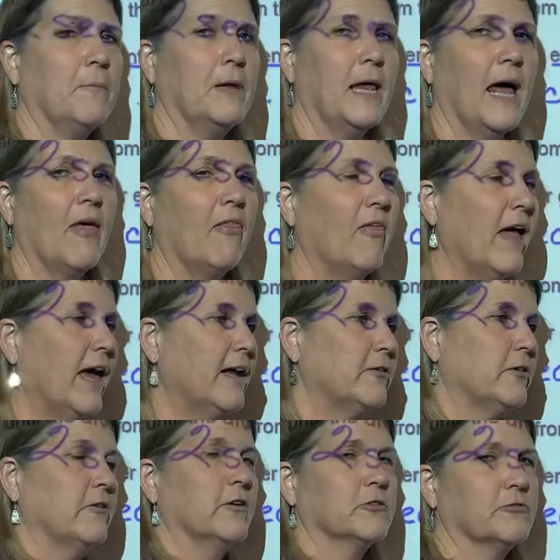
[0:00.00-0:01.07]
apply that
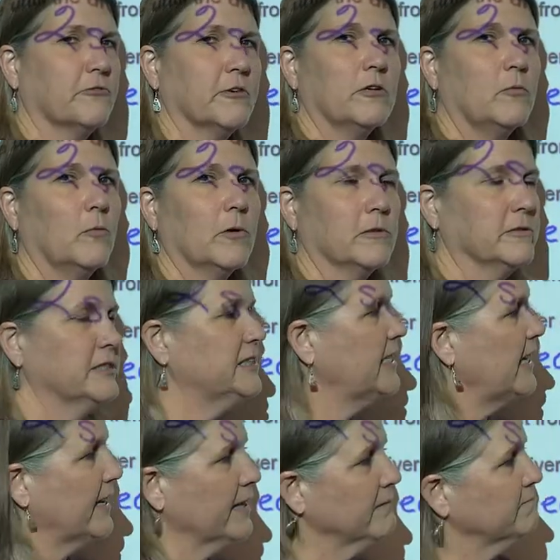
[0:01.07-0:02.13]
to this real world
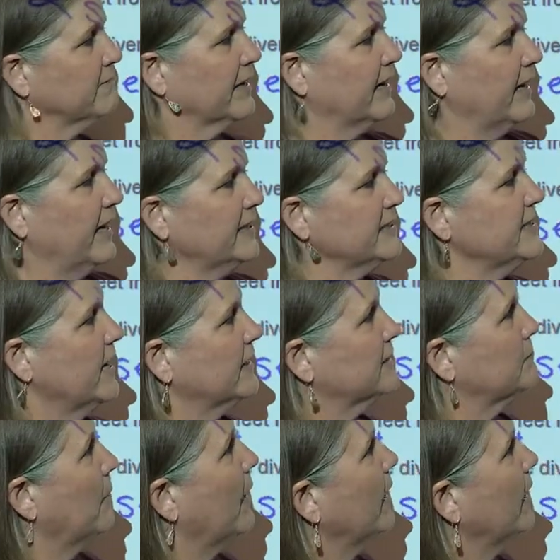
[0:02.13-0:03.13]
setting, it's not